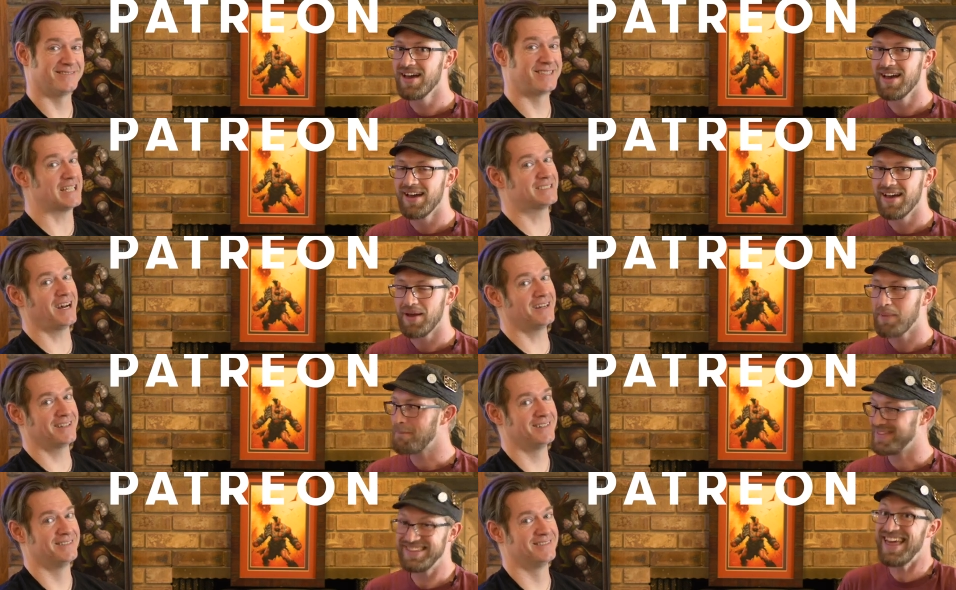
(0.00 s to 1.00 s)
Speaker 1: Thanks,
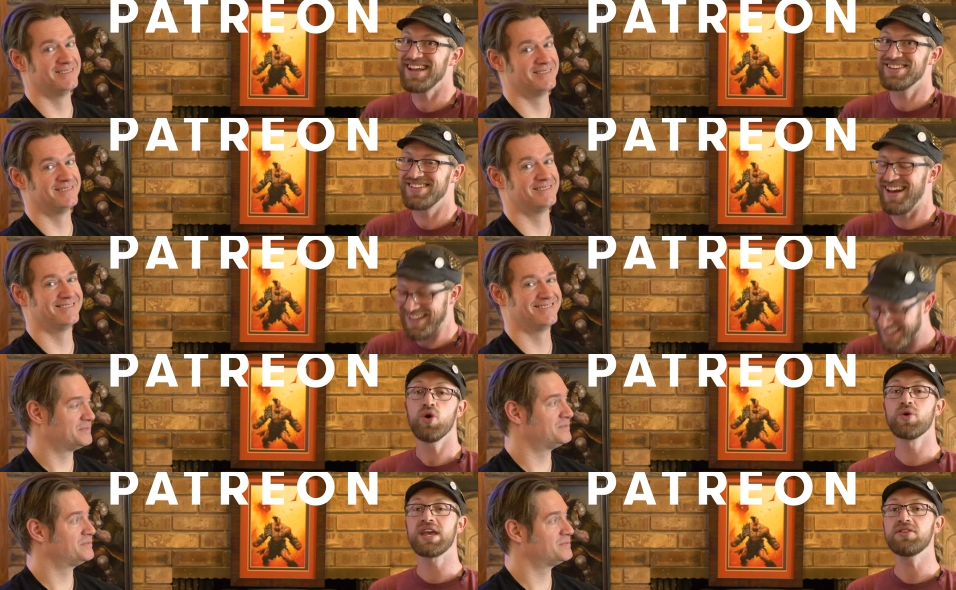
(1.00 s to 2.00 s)
Doug. Thanks, Doug,
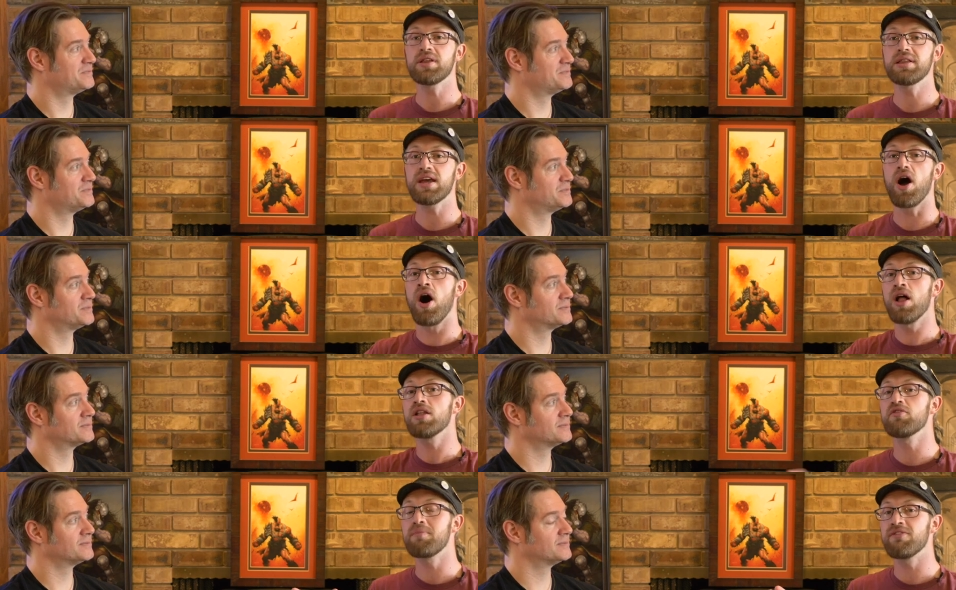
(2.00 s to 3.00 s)
who get to see
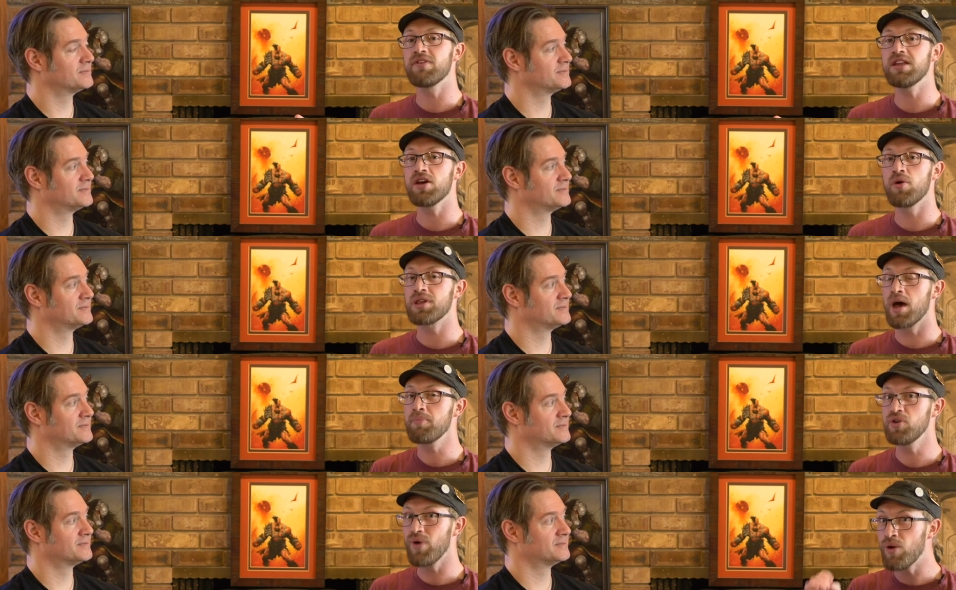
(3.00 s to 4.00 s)
all of my videos
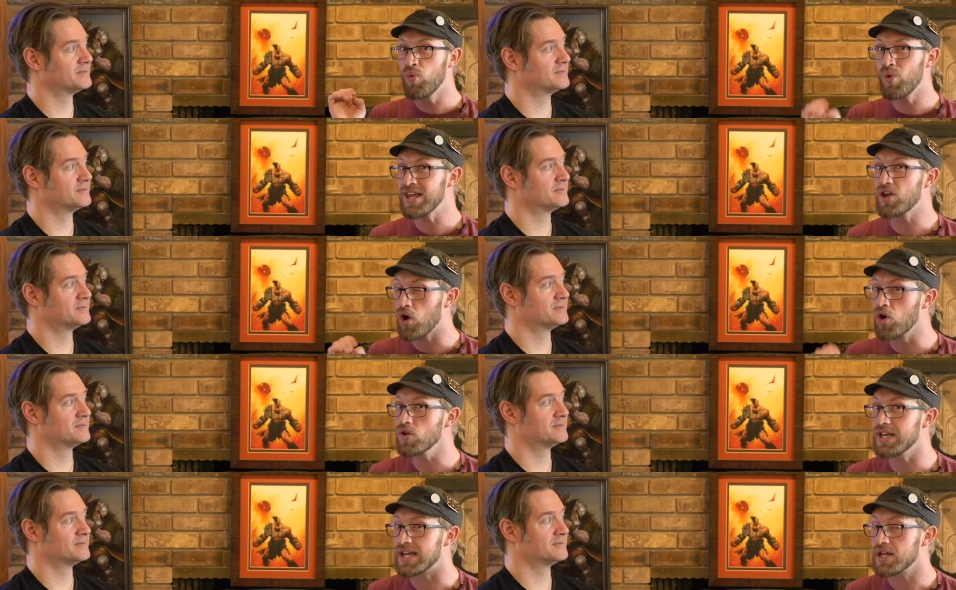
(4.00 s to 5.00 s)
up to a week
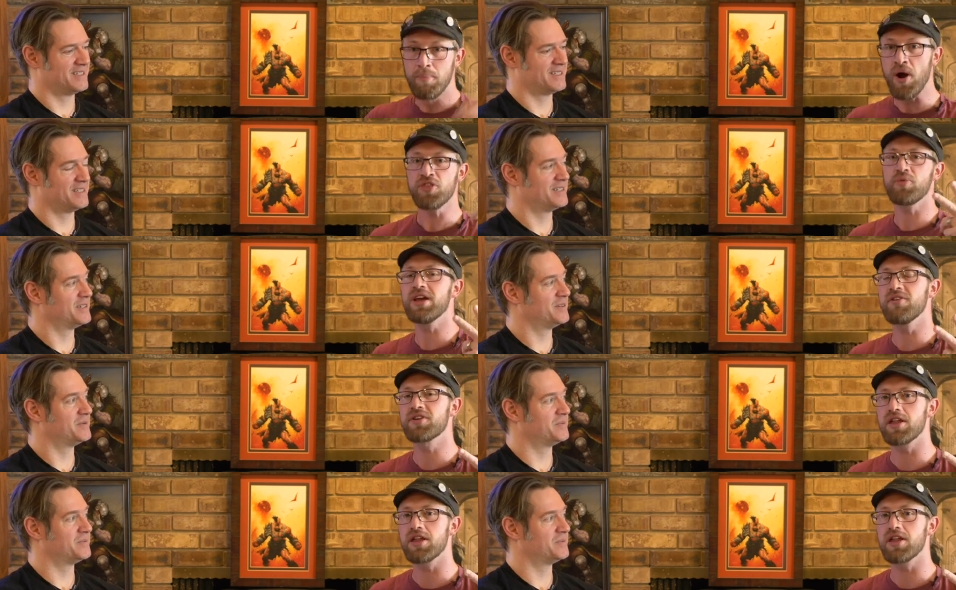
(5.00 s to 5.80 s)
early. Part three of